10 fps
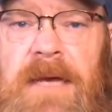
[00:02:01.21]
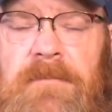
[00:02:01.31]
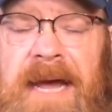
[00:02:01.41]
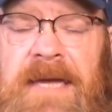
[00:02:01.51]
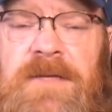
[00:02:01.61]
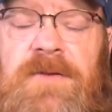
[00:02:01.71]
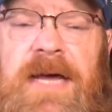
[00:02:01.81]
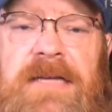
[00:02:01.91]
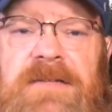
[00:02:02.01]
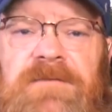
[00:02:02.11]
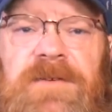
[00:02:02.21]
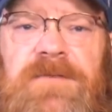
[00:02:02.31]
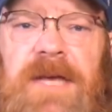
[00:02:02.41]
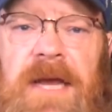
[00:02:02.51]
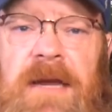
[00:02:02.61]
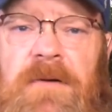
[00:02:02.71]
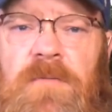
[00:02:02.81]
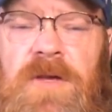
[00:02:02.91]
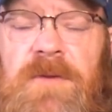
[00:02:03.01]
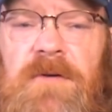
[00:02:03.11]
Back in 2015,
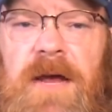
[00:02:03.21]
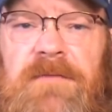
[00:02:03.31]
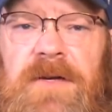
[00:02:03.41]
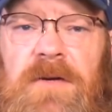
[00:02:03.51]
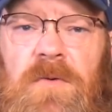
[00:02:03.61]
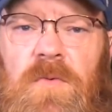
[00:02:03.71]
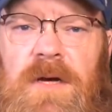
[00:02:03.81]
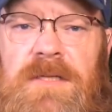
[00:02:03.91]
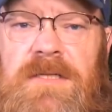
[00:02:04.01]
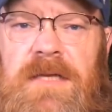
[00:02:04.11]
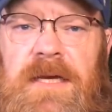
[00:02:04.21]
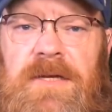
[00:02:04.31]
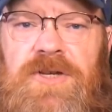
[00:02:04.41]
William McRaven was the